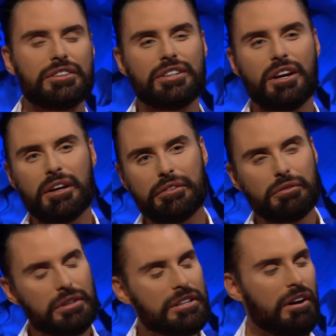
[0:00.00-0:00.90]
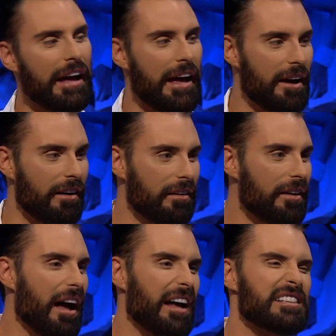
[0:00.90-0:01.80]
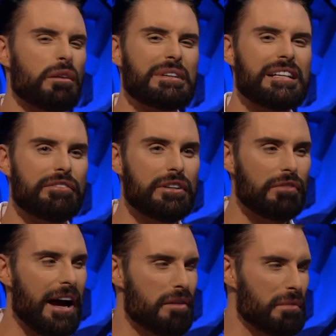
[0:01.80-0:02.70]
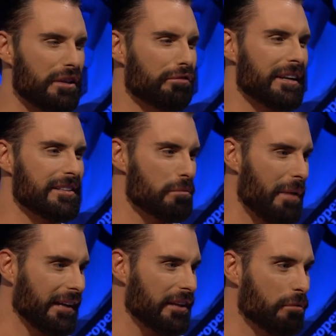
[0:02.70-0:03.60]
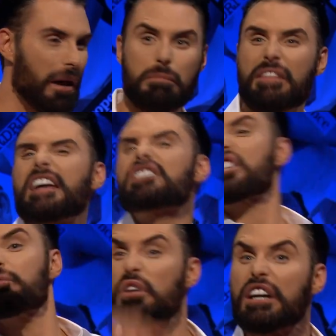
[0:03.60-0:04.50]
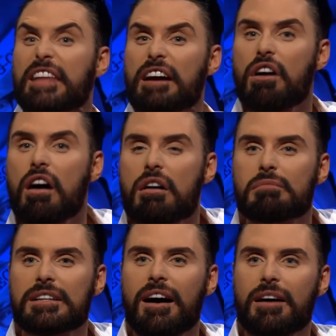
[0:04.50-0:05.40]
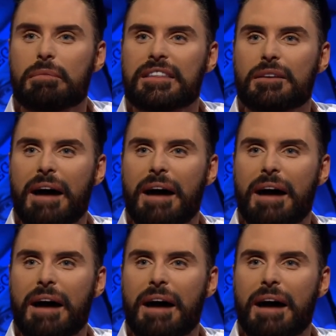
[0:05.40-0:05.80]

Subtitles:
And do you know, like, if you're on a night out and someone's having a rab, but your friends are backing you up and they're just putting their arms up in the